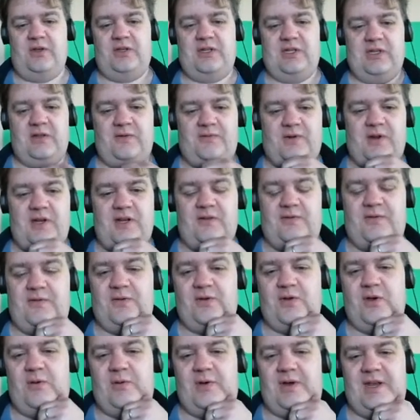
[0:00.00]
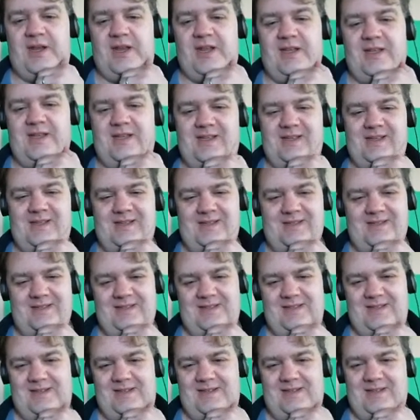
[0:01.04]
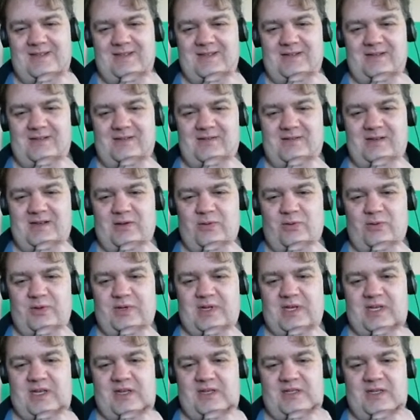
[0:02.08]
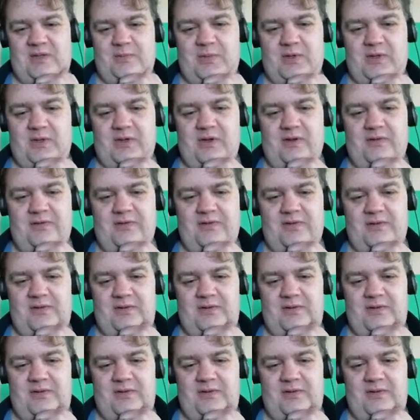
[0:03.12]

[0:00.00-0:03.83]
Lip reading: Tell a friend if you've got one. Alright, we'll take our seatbelt off.